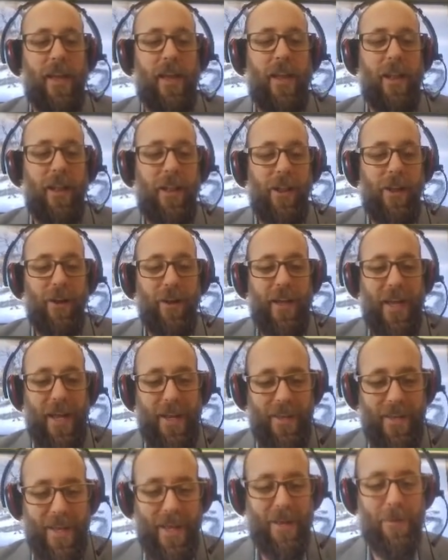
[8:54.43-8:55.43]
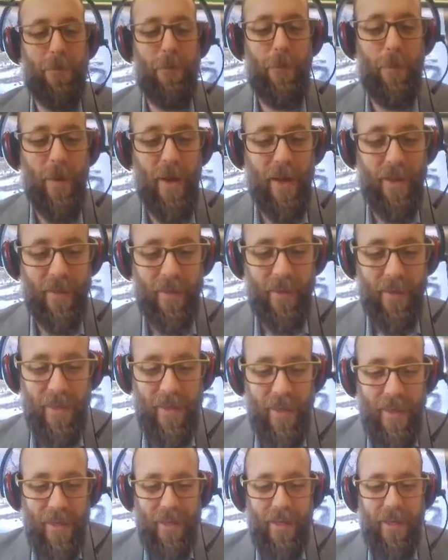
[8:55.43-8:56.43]
Look at that buck!
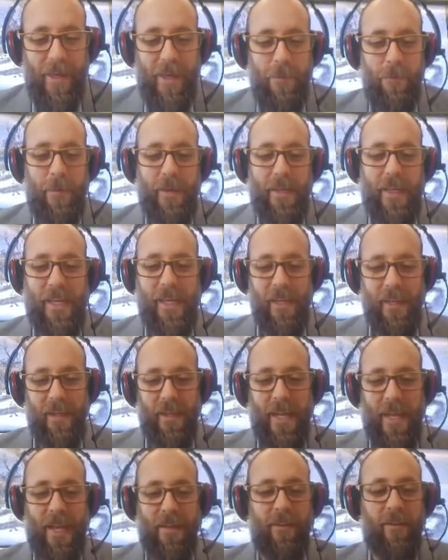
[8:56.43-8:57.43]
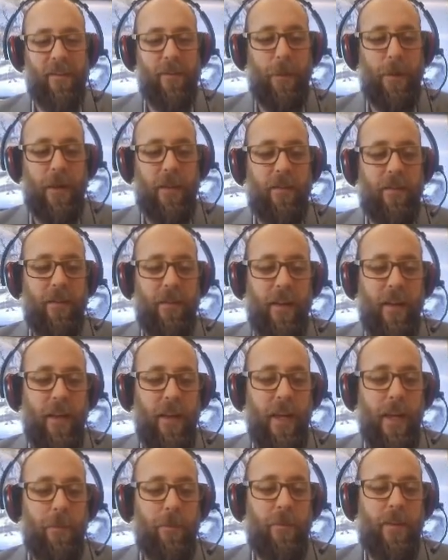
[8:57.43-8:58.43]
Him kill that Spitz!
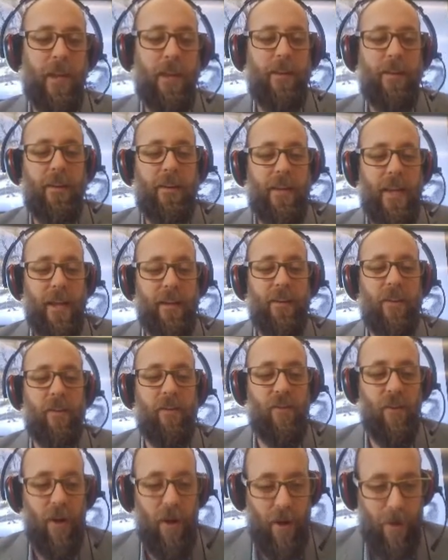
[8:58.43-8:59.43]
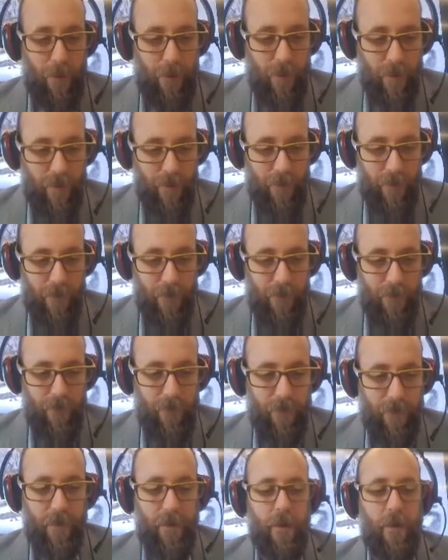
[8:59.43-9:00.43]
Him think to take the job!
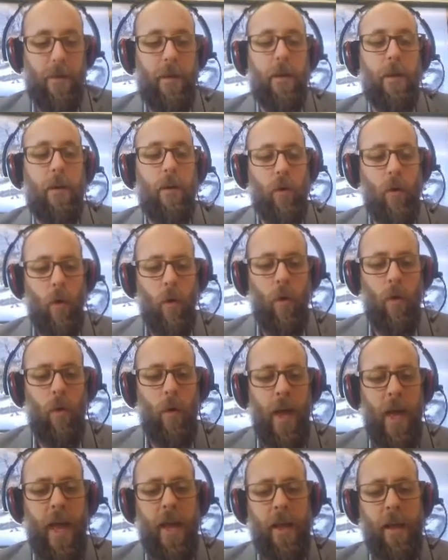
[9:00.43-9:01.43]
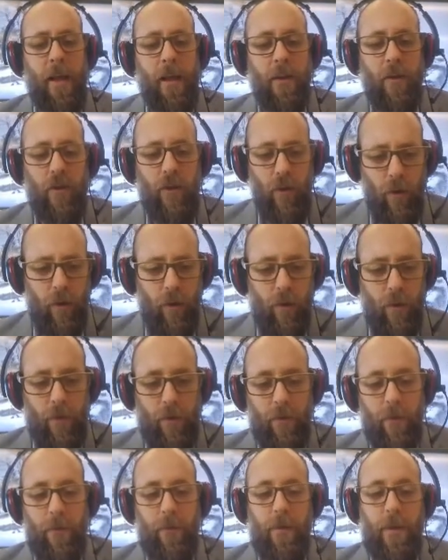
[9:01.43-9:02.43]
Go away! Shoot!
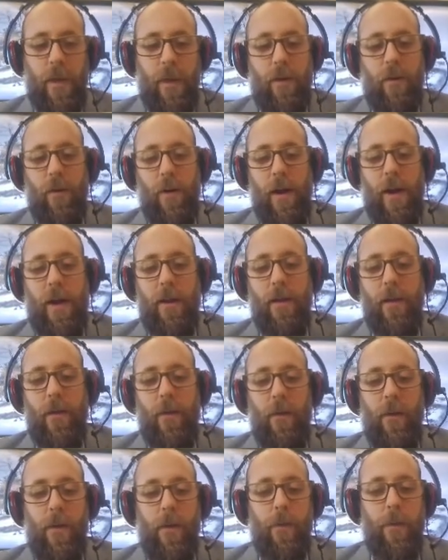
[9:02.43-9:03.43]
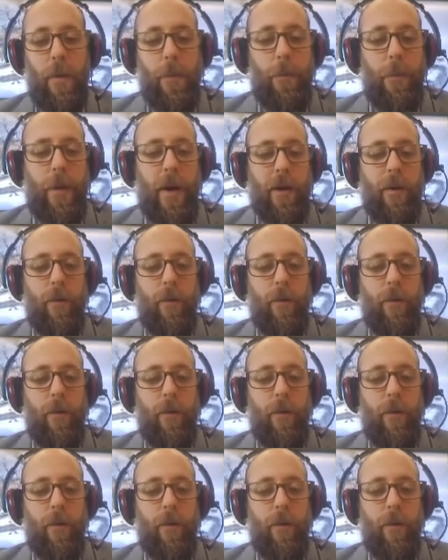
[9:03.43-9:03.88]
he cried, but Buck